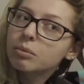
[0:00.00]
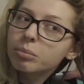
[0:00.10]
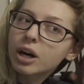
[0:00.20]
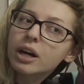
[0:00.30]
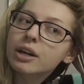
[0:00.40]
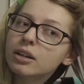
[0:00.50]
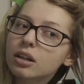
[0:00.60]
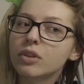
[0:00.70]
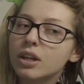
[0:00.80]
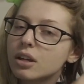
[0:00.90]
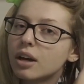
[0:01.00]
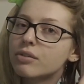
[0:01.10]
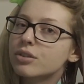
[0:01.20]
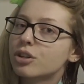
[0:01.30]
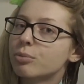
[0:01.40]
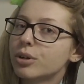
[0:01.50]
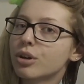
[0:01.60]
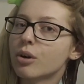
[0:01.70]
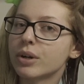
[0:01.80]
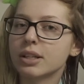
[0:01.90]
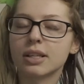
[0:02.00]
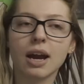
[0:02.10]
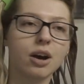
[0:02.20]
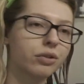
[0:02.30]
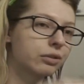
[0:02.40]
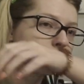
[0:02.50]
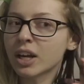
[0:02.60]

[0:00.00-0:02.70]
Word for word: but they have still been going down.